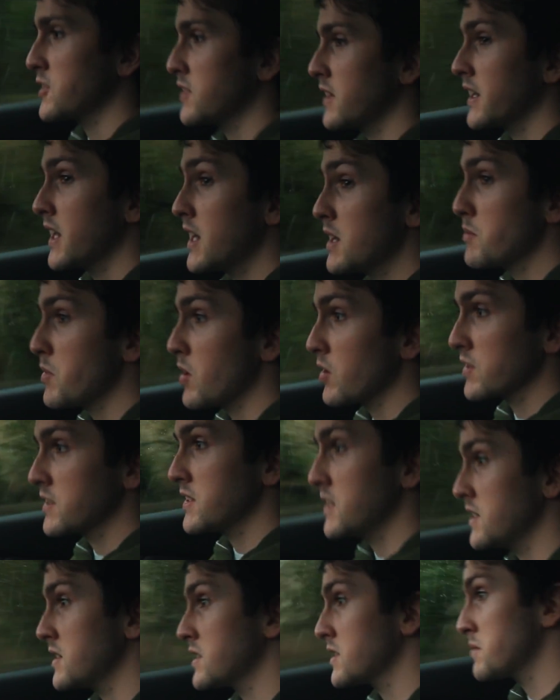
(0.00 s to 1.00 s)
The gearbox
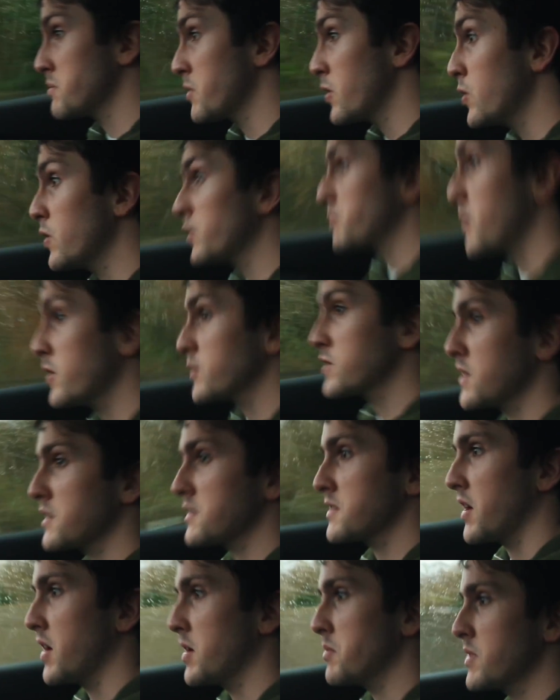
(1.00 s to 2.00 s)
is smooth most of
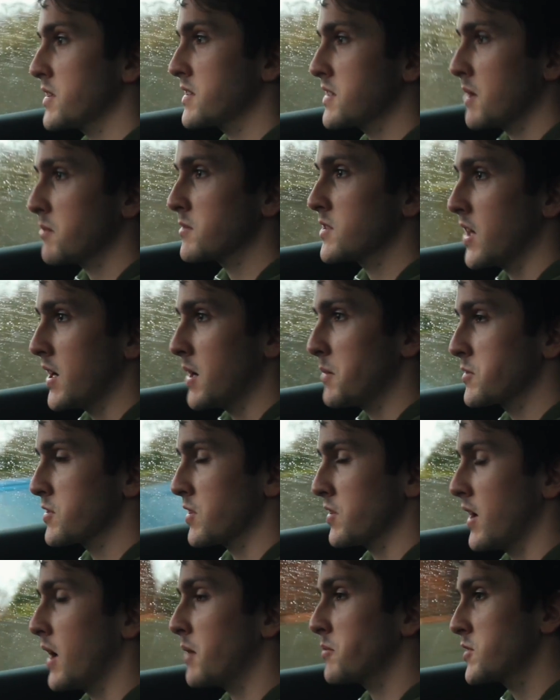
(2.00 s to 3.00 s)
the time, but sometimes
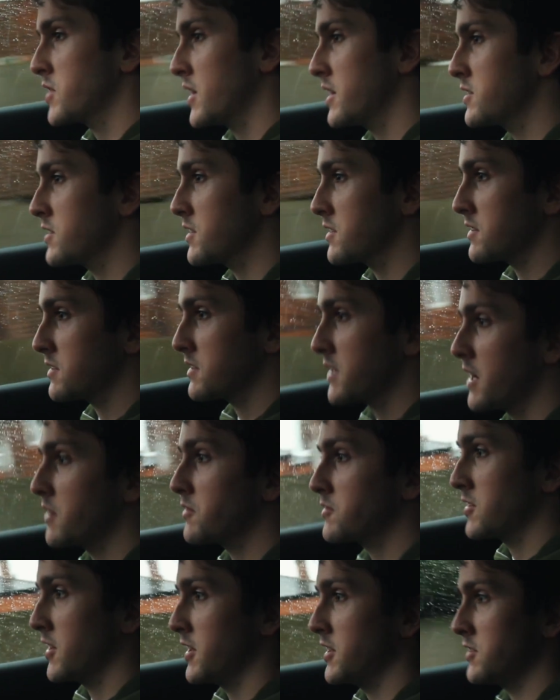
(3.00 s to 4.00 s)
on up changes and
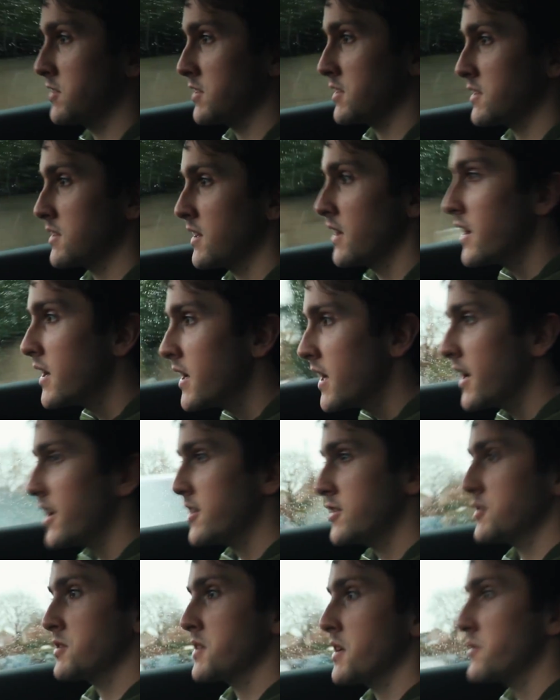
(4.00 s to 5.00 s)
down changes, it
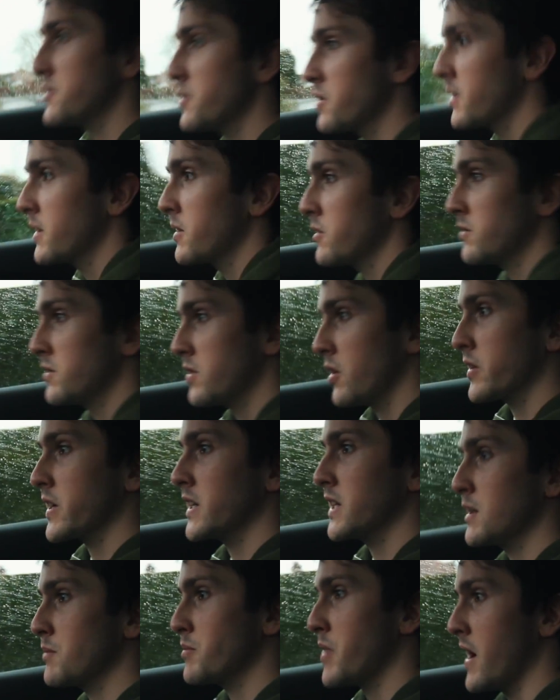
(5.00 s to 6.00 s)
just gives you a little knock
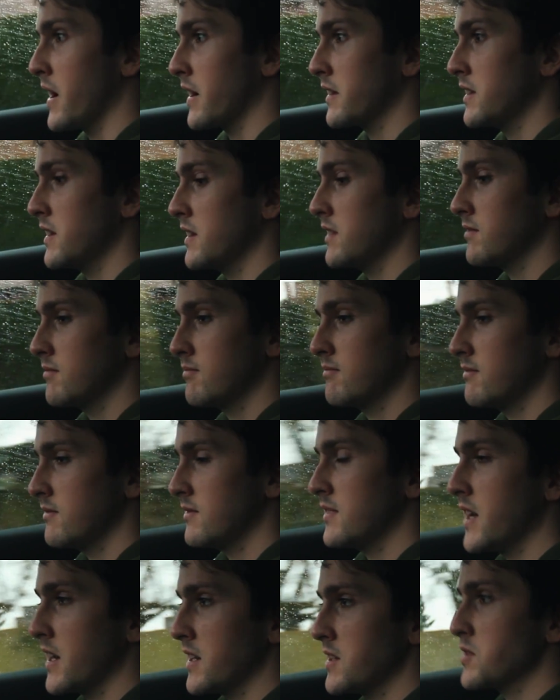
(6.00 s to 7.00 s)
in the back that
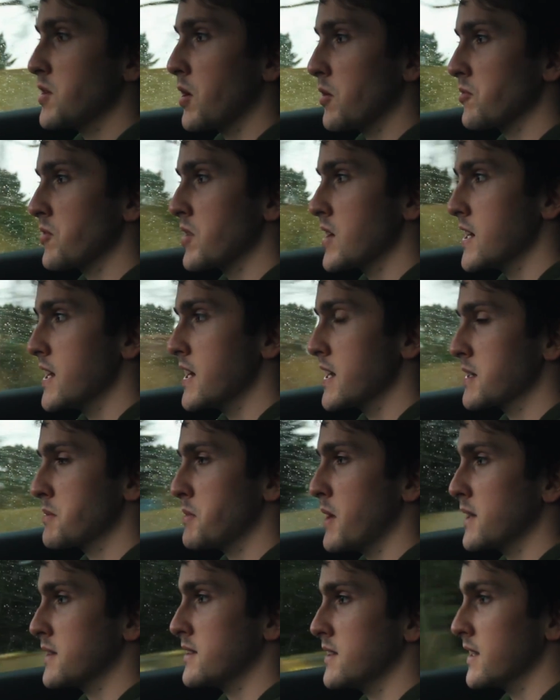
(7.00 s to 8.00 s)
you're not really
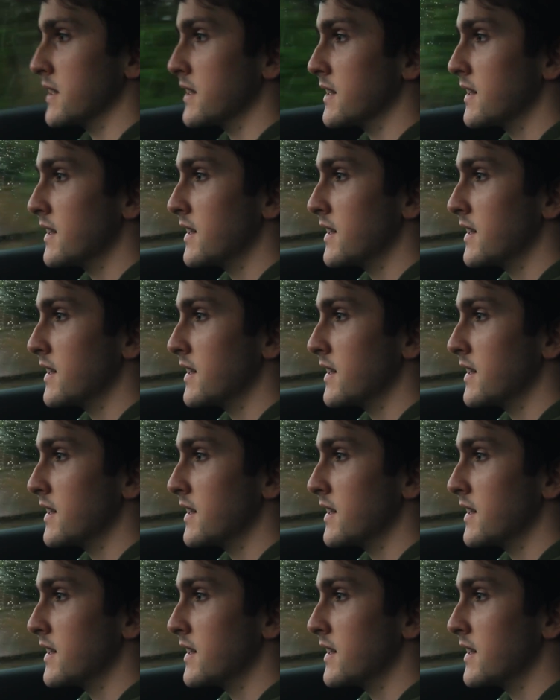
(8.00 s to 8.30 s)
expecting.